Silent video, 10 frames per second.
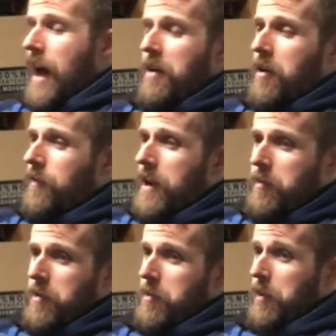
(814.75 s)
I don't know if
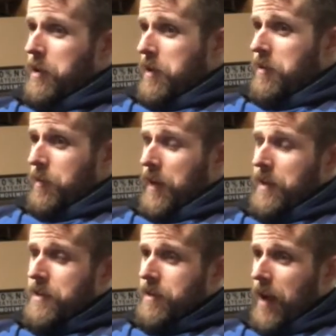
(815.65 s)
anyone would really agree with me on
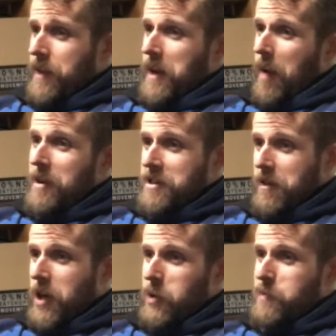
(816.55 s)
this. I bet you
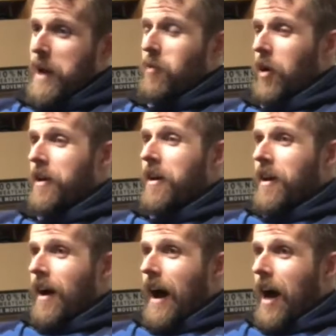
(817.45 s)
Coach Ben would.
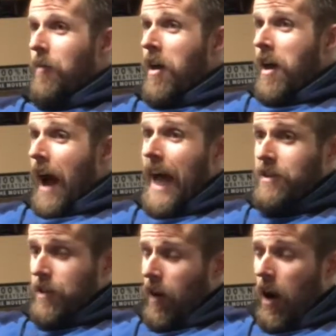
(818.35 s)
I
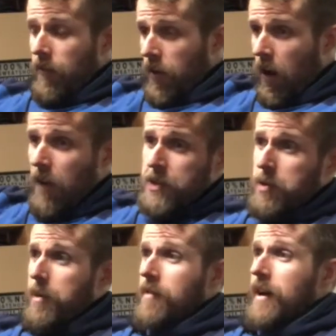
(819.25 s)
actually, of all the
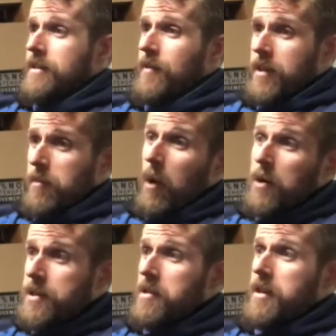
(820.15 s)
swimming events, I thought the
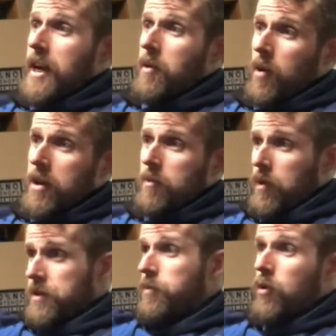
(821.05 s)
most entertaining one
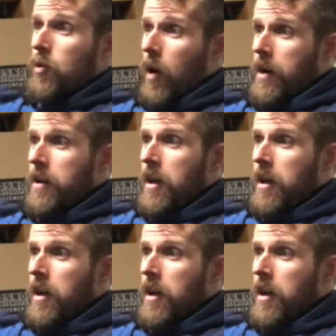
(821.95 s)
was the pool one.